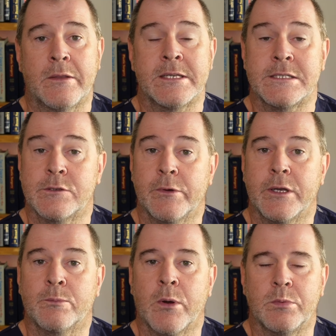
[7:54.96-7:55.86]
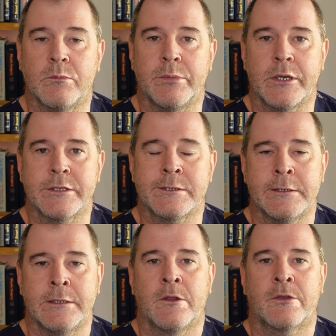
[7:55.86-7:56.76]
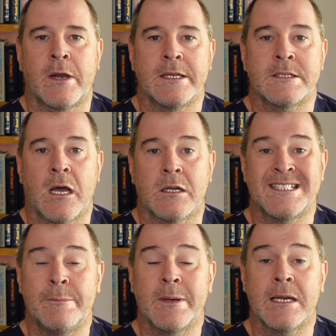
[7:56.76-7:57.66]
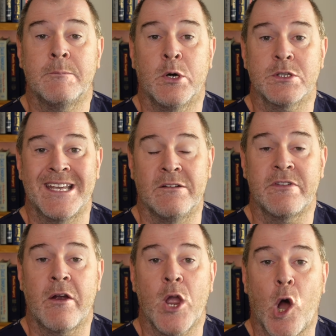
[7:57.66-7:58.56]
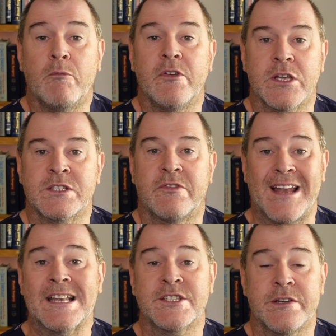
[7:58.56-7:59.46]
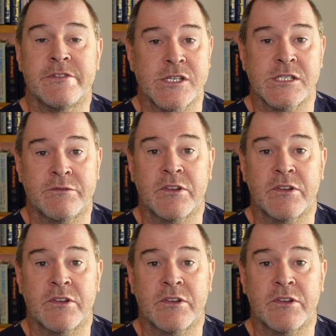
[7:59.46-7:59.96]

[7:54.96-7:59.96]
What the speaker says: this is a real problem because threads are typically put in very obvious flat surfaces of